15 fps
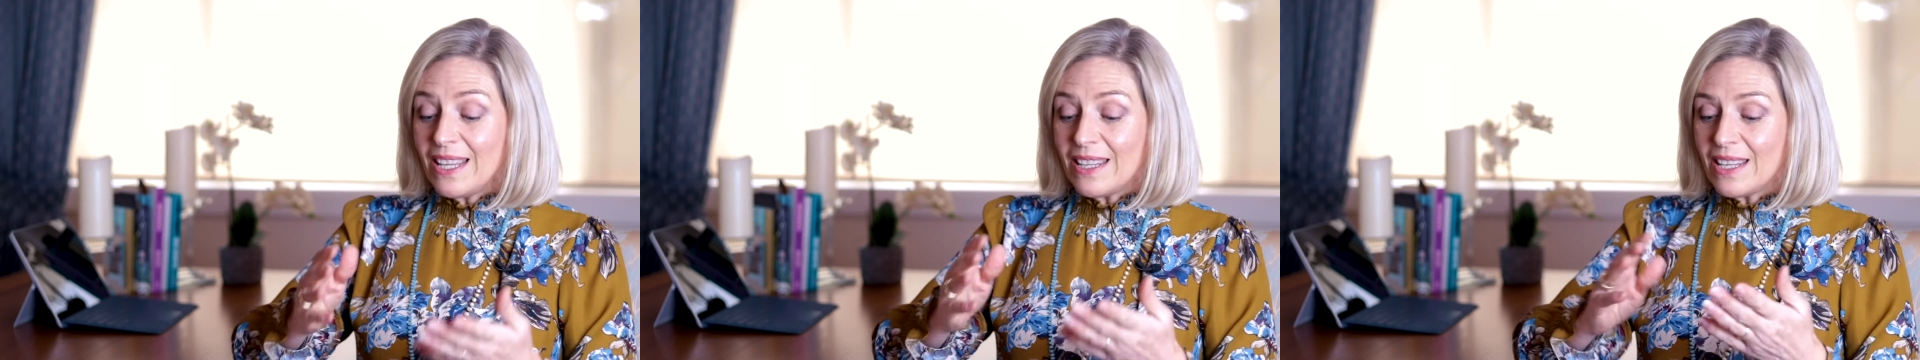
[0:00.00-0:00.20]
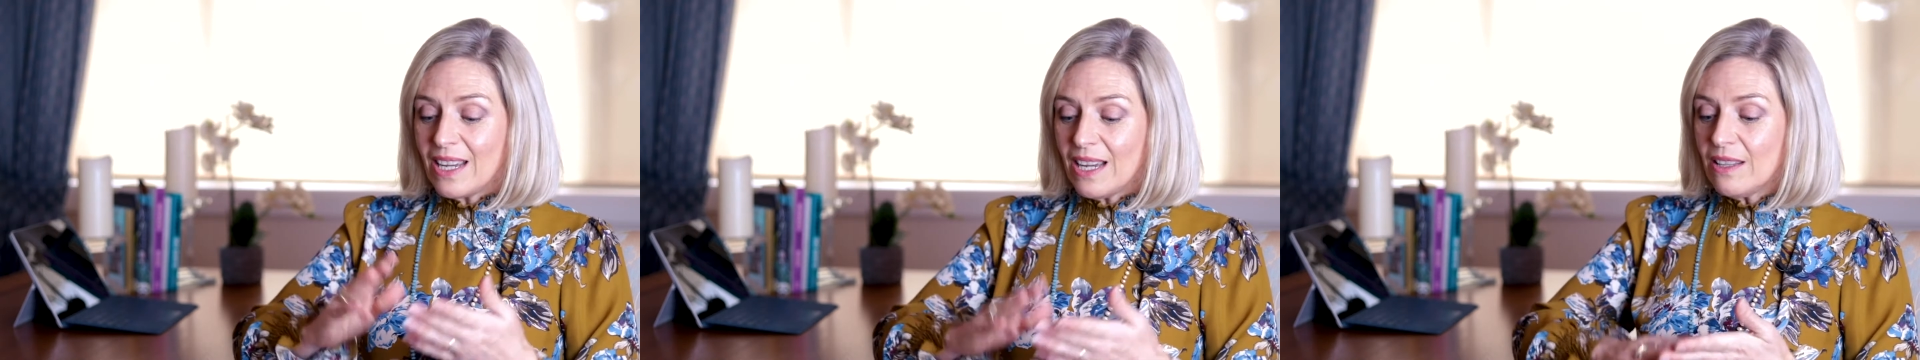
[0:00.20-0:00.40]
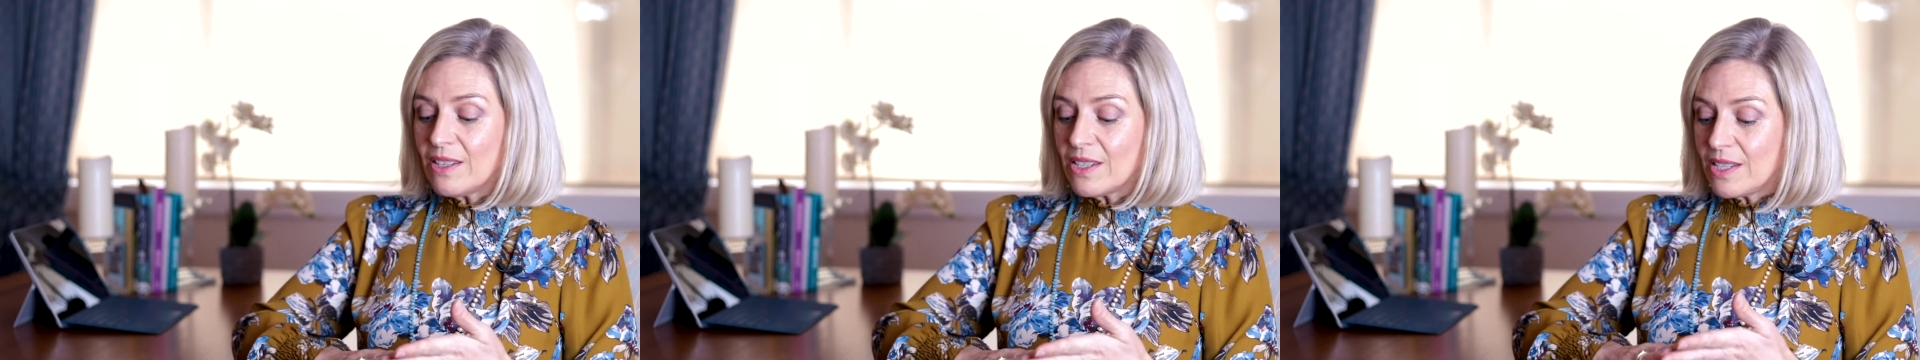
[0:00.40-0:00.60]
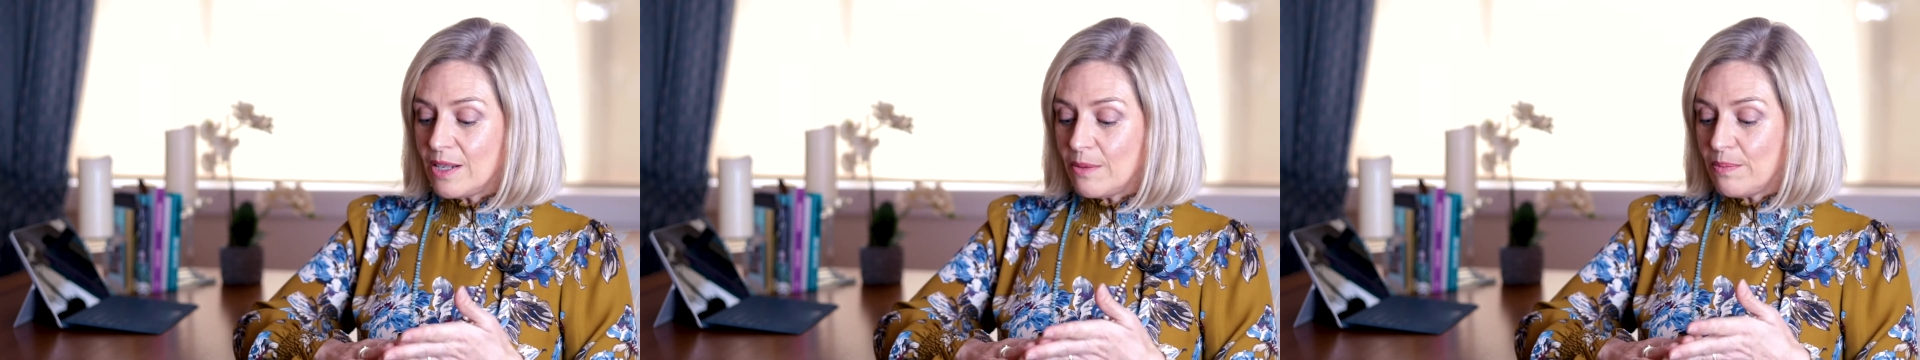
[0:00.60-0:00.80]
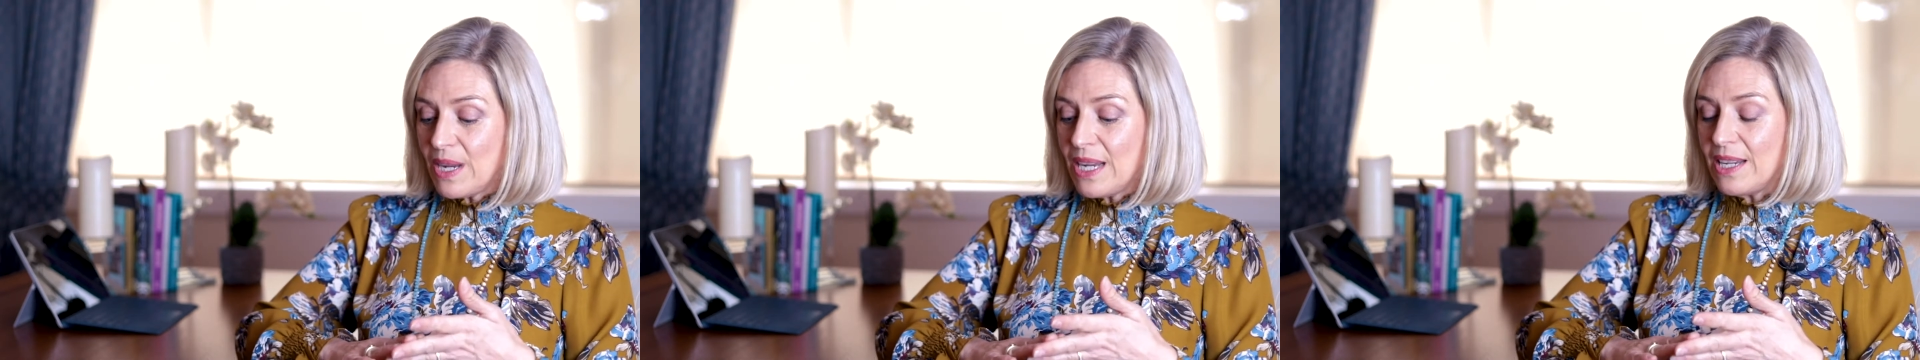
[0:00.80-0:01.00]
The other
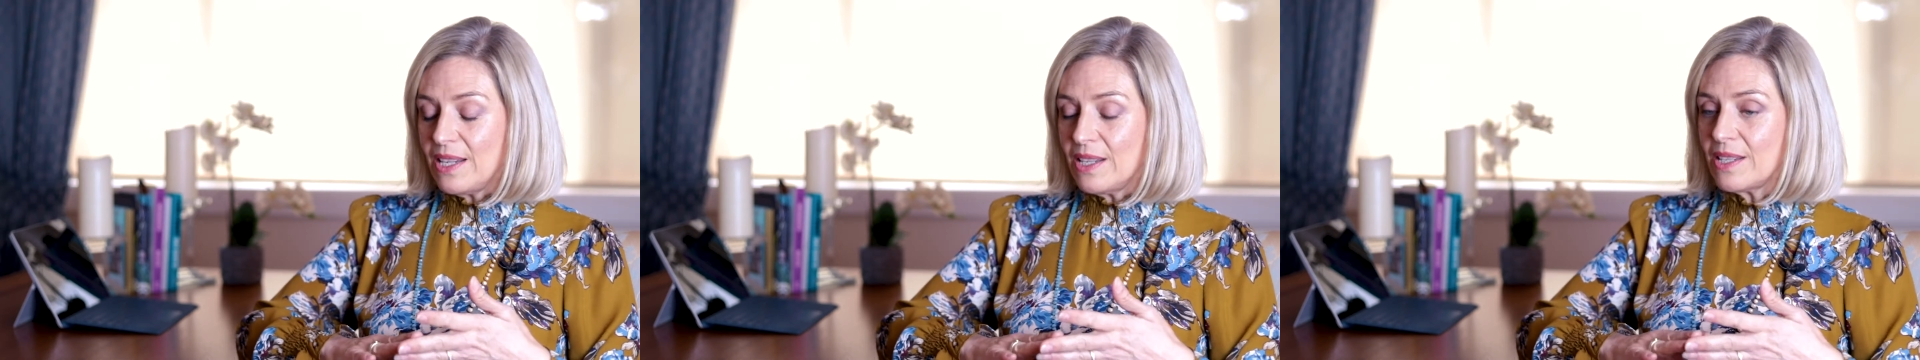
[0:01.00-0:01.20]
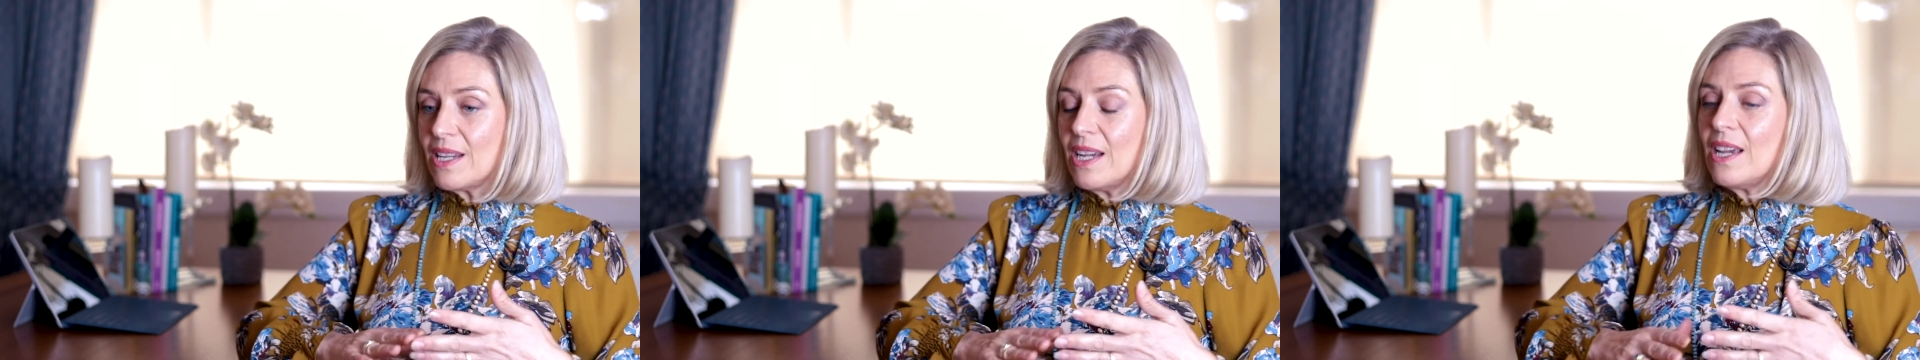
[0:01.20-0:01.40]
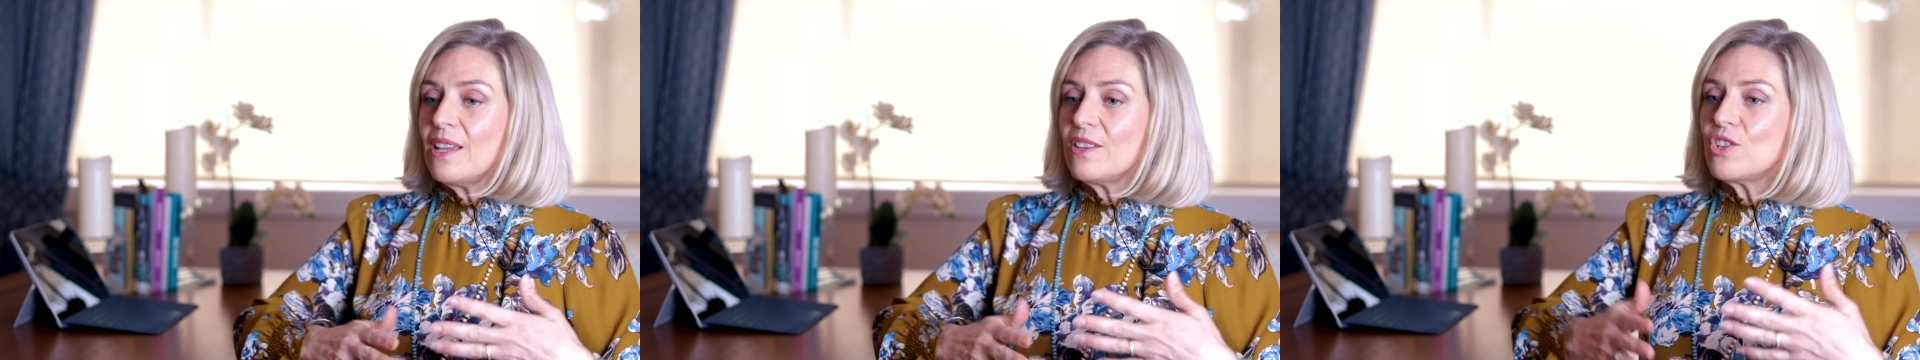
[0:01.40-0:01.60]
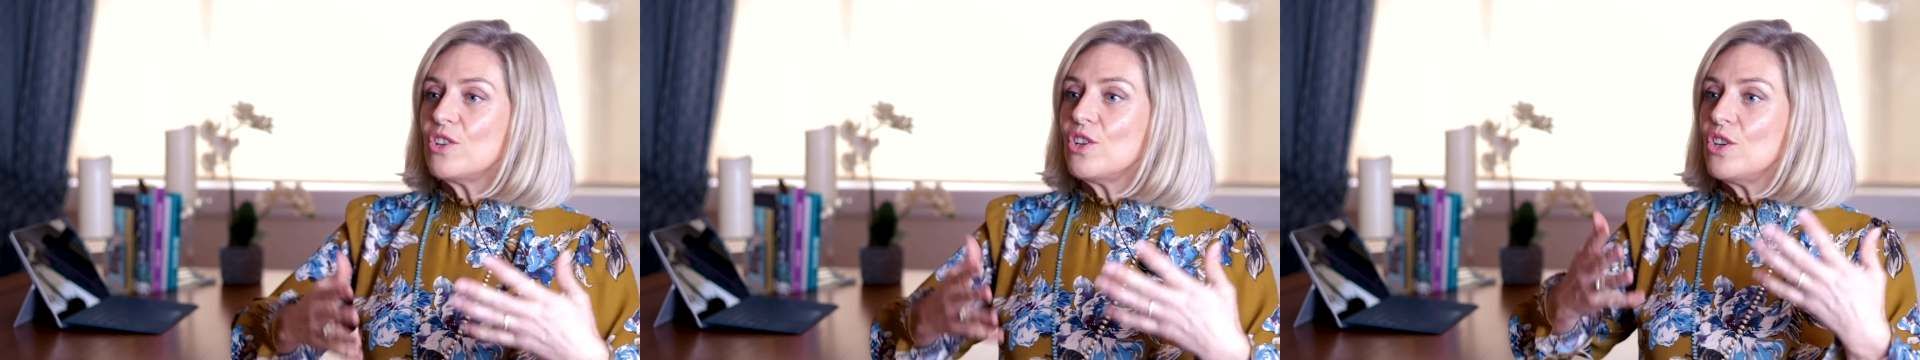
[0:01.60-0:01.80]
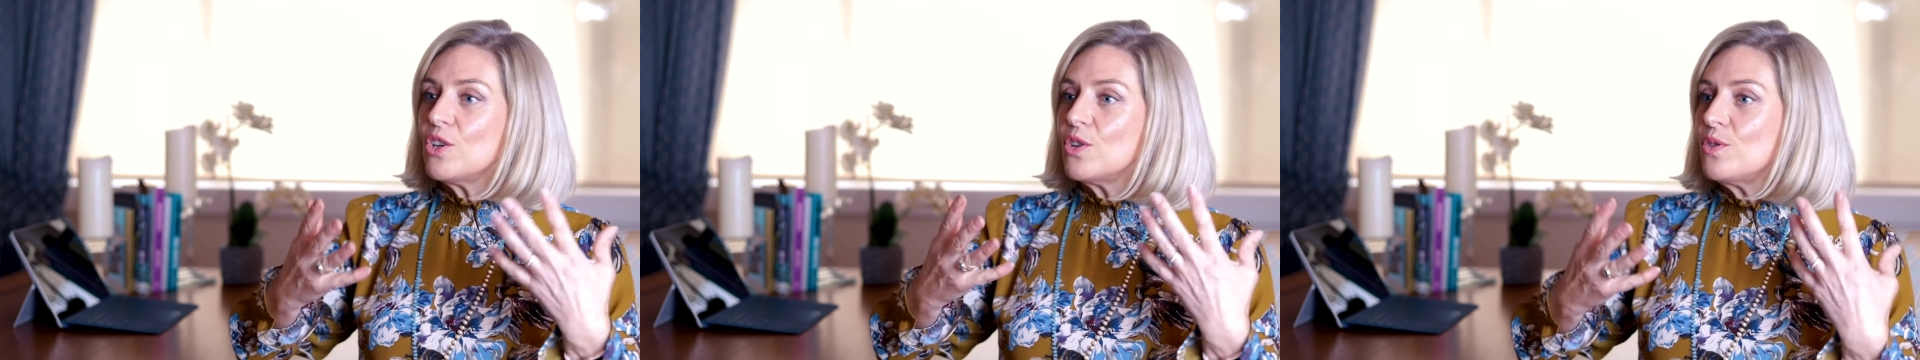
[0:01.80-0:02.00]
tip is to
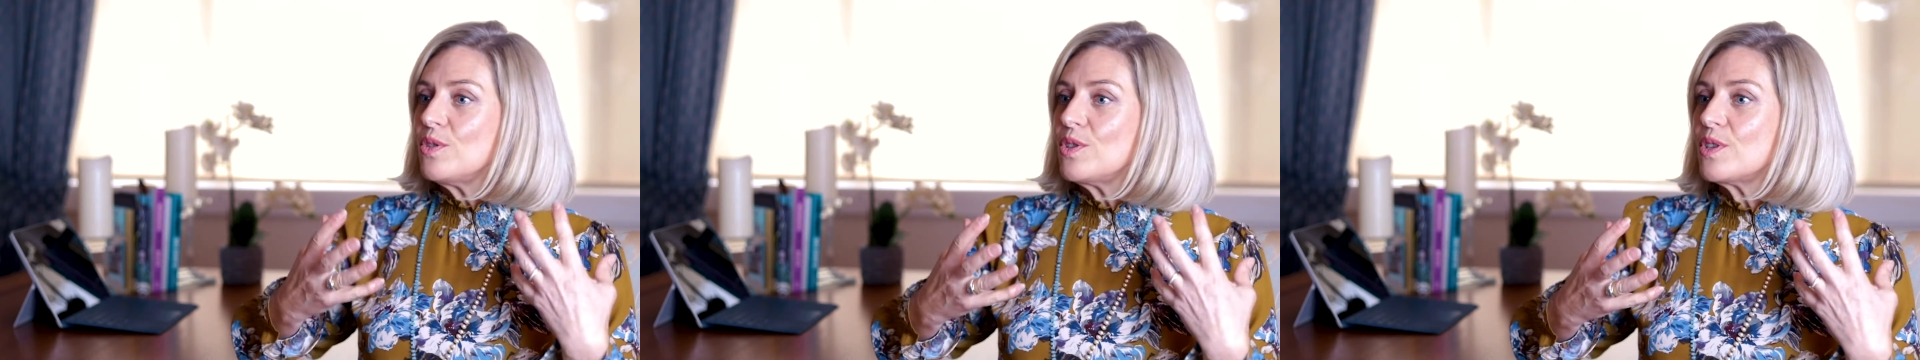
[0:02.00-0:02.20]
use